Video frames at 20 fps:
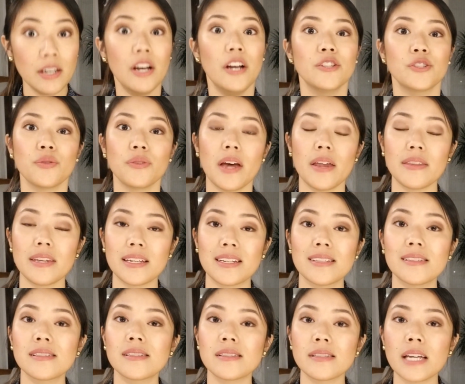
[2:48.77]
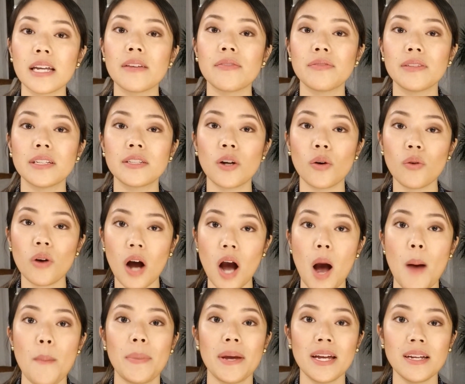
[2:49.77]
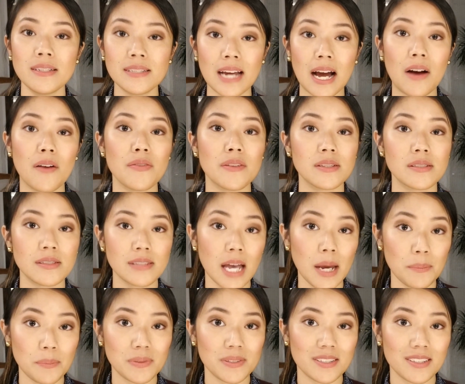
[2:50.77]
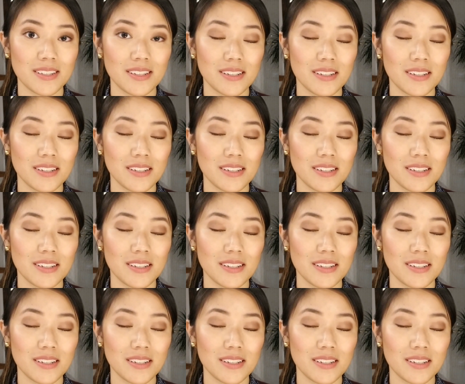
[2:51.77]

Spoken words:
so that they can safely go up and down the steps.